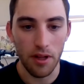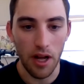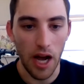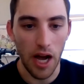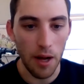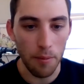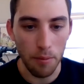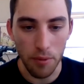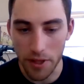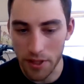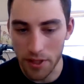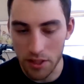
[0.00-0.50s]

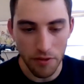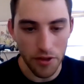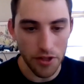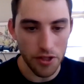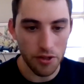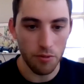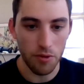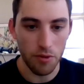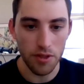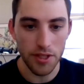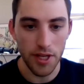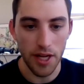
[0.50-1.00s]
I played
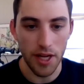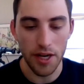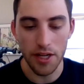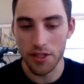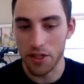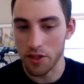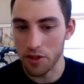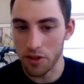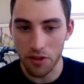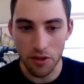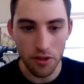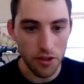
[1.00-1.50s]
Division I
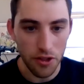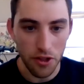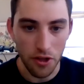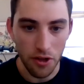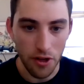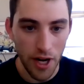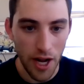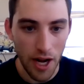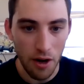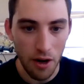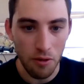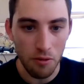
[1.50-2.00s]
tennis, and you're
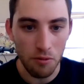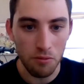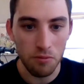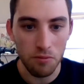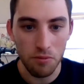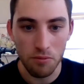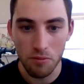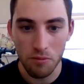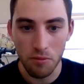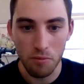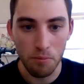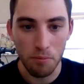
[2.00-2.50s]
now
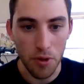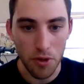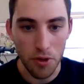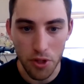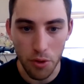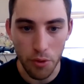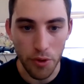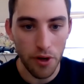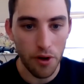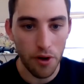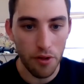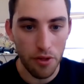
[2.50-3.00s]

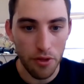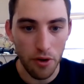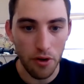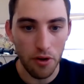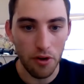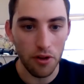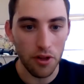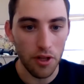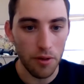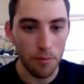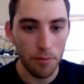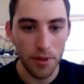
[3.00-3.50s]
pursuing your 3rd